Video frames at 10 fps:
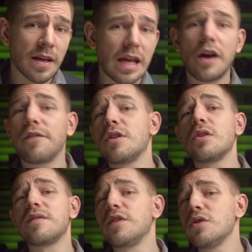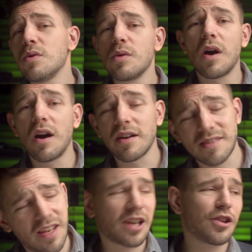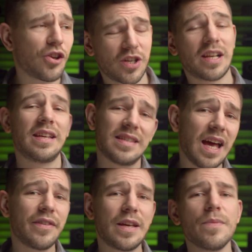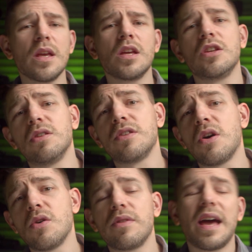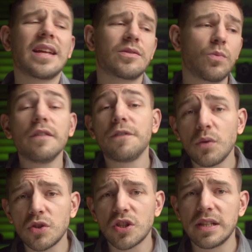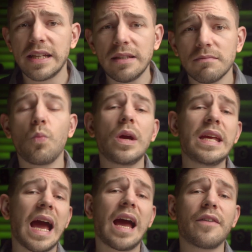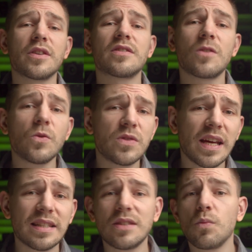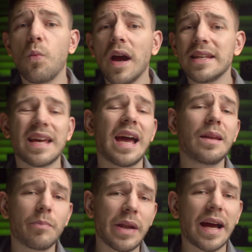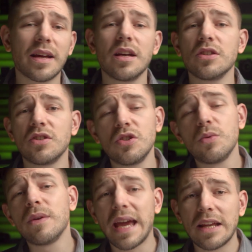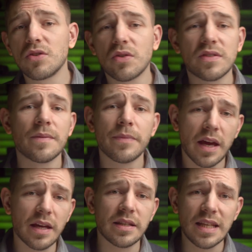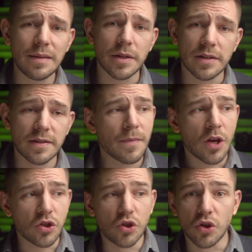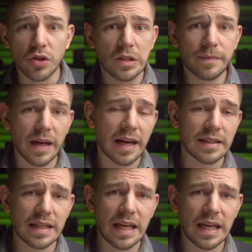Now, for those of you who are psychologically savvy, you'll know that unfortunately we have associated white and black to do with angels and demons, good and